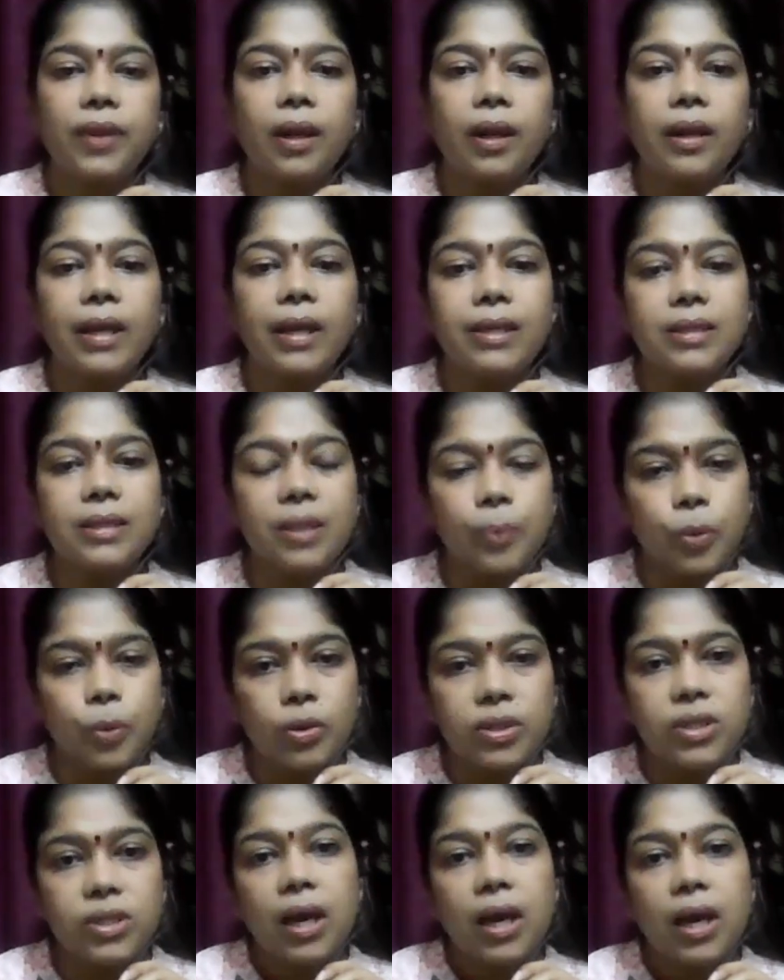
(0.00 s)
Like
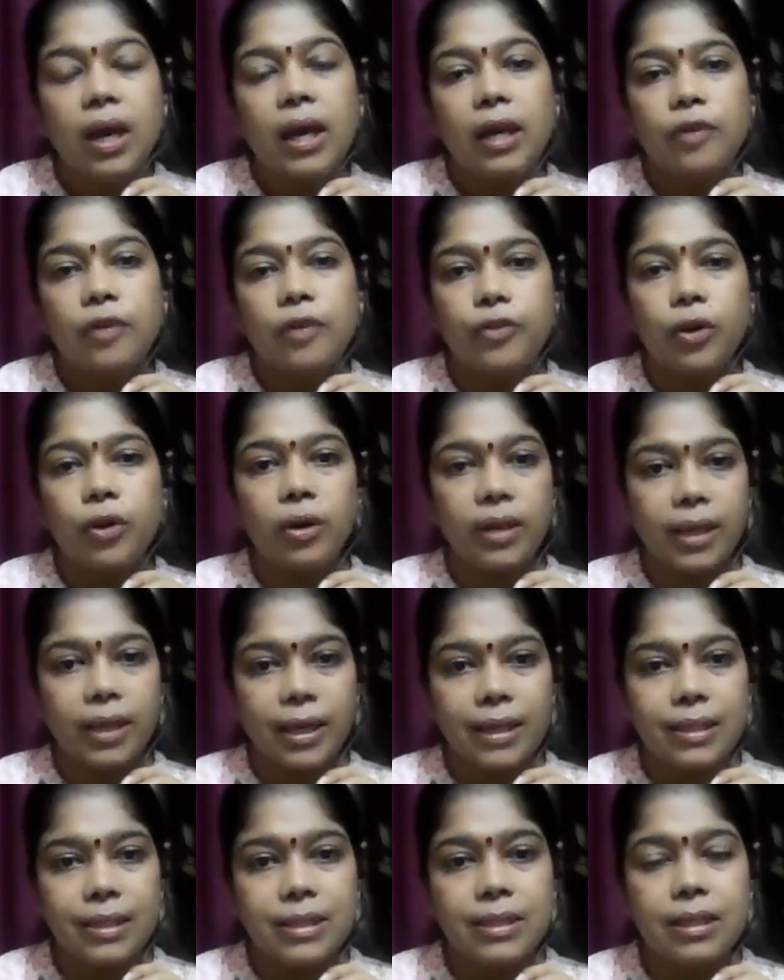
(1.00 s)
suppose if your
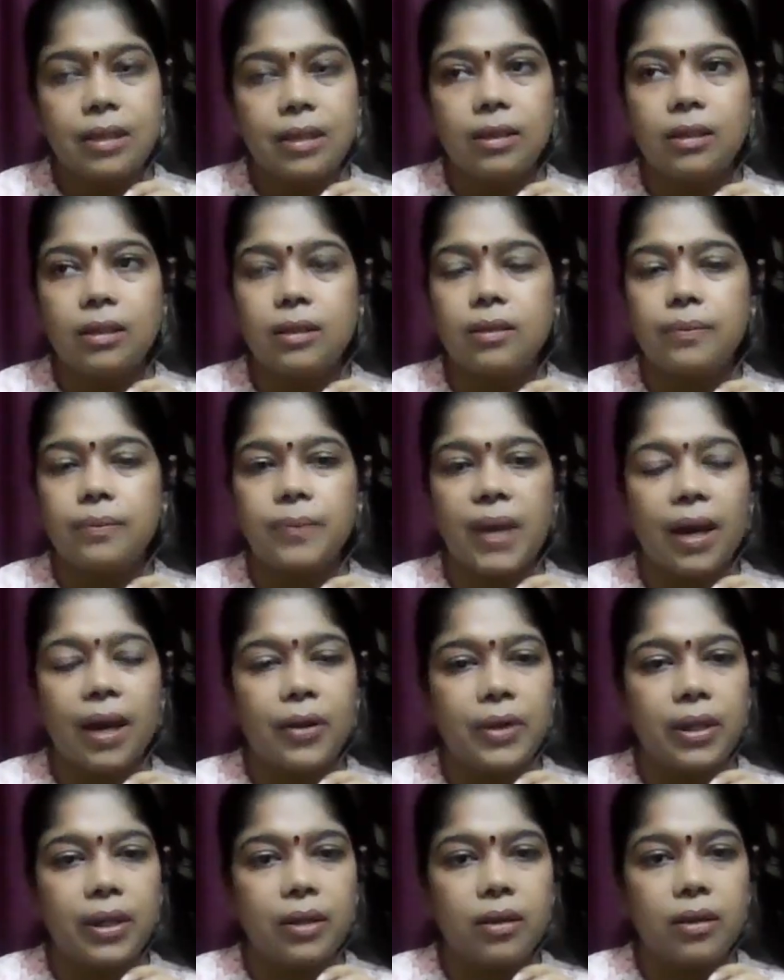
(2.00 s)
kids are
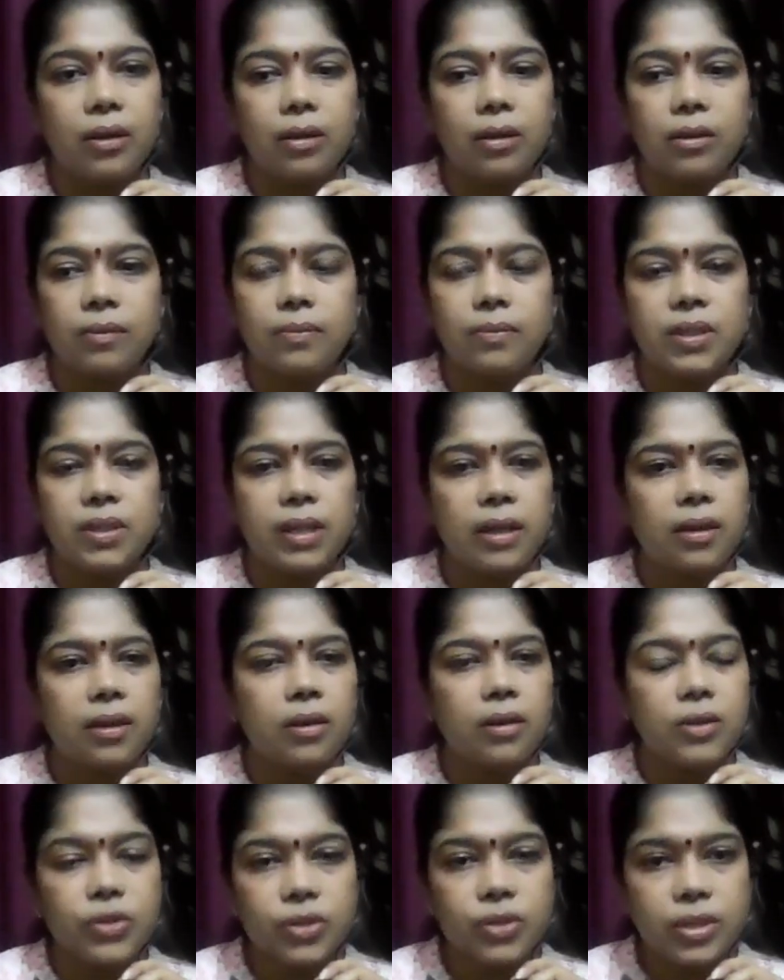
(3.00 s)
in say
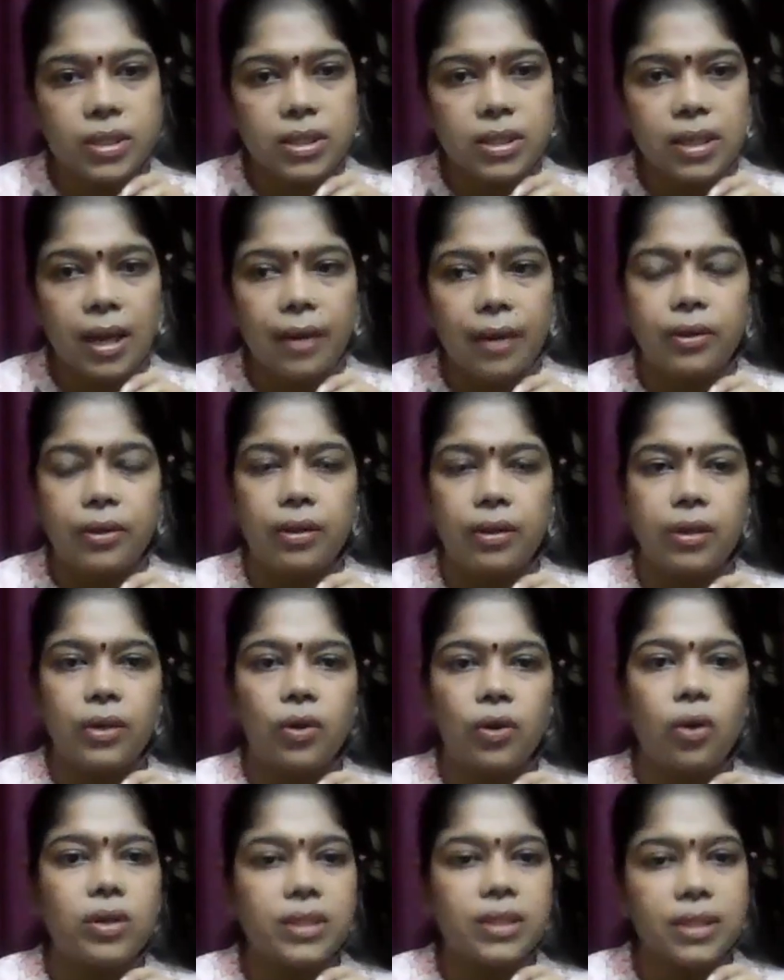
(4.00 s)
nursery standard
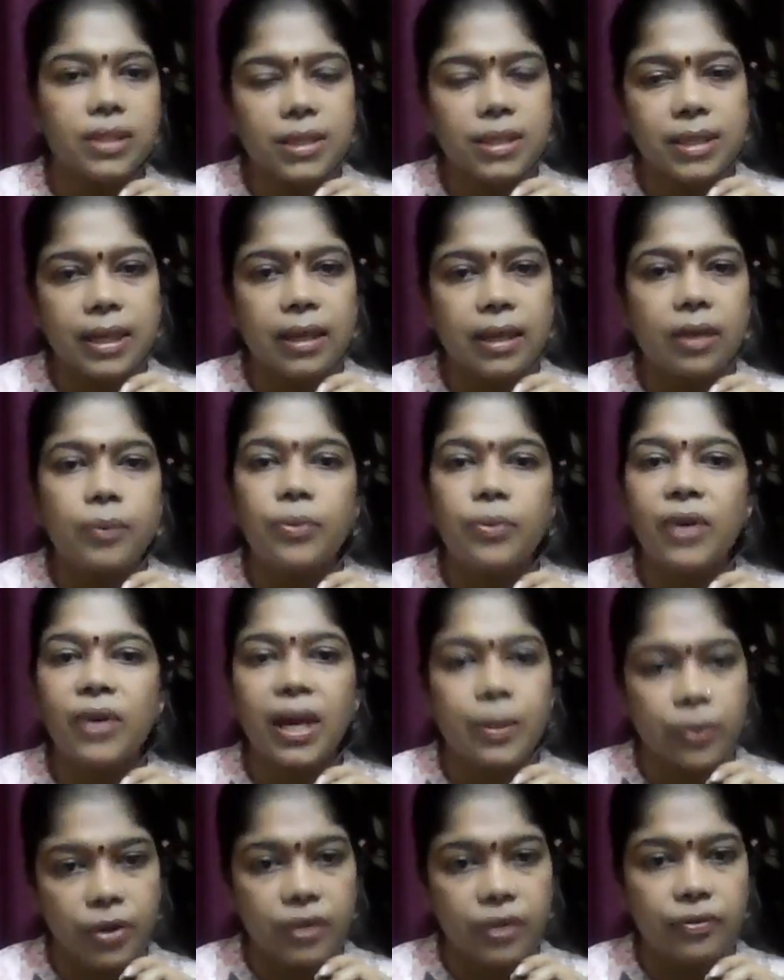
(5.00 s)
or say second
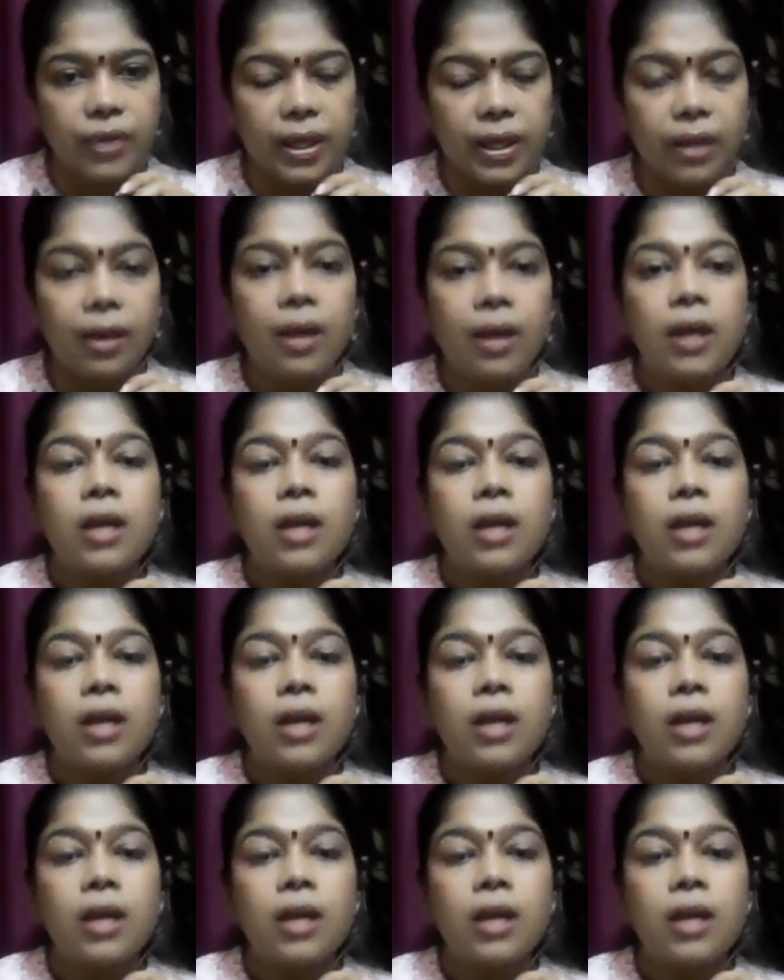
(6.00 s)
primary wing,